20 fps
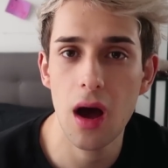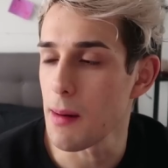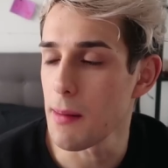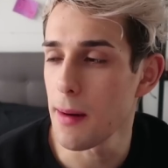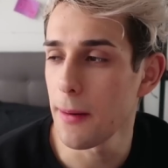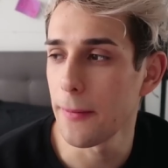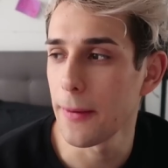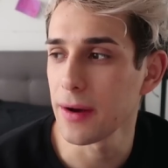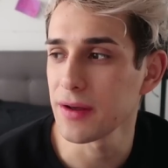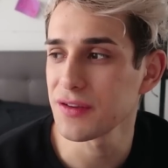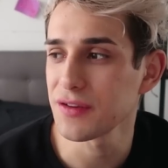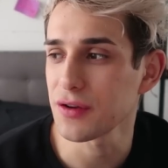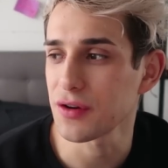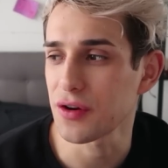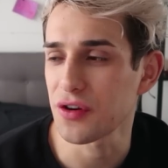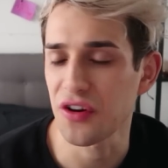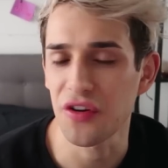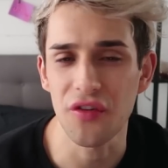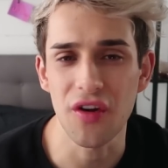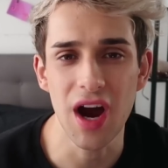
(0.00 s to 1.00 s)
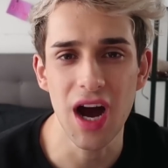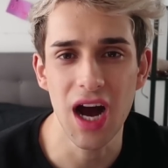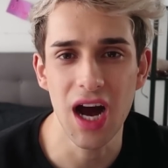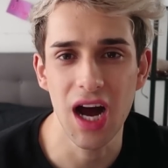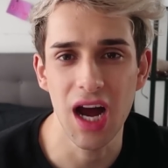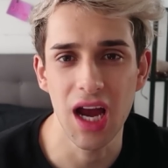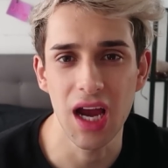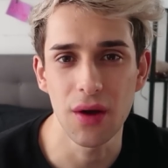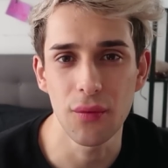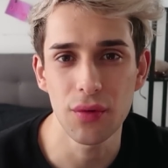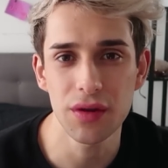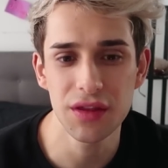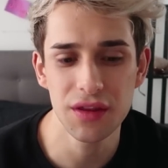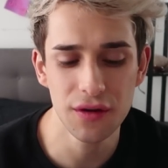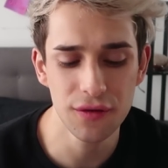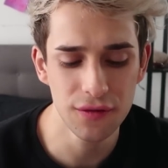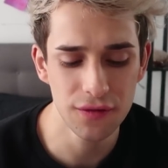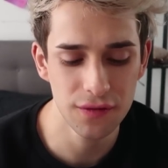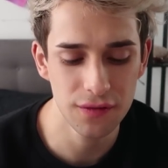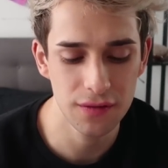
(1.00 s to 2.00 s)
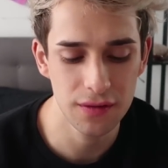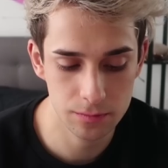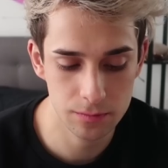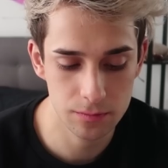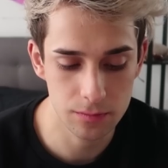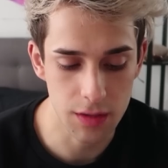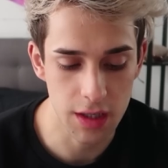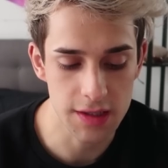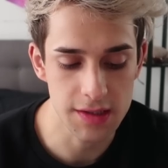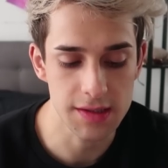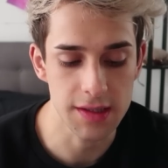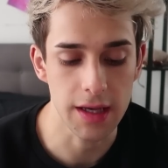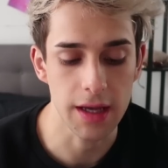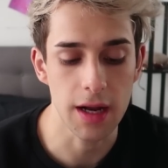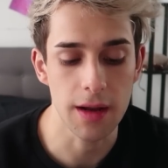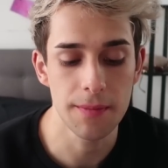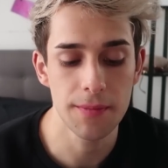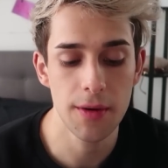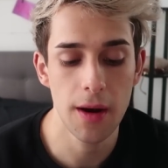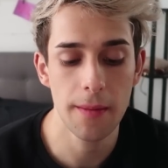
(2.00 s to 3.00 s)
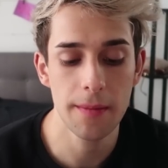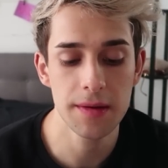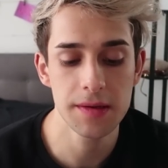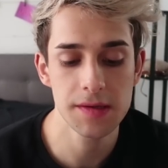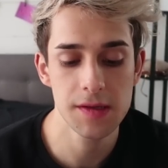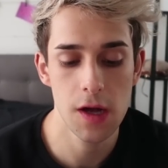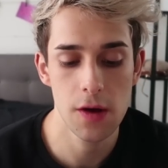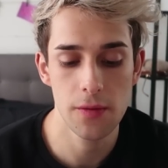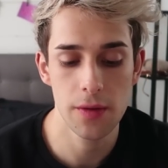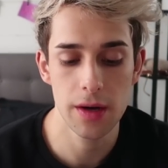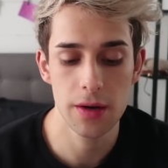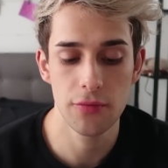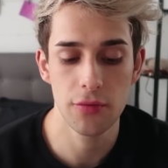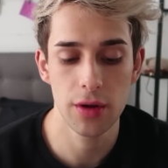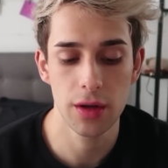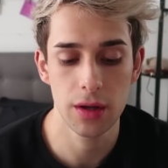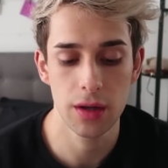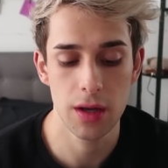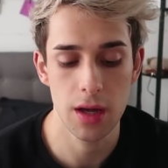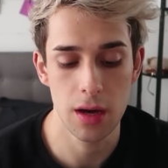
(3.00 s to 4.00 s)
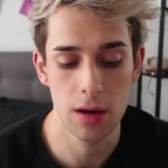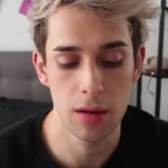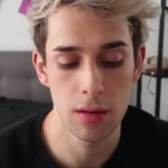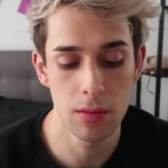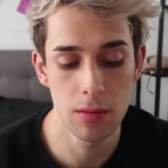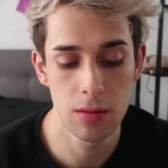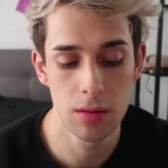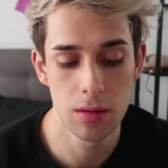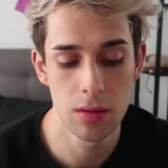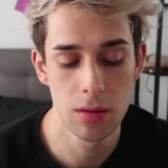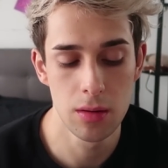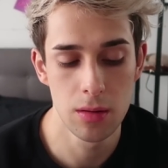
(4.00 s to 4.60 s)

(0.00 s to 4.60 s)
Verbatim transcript: I'm about to cry. What the f? I said, I promise no one will know.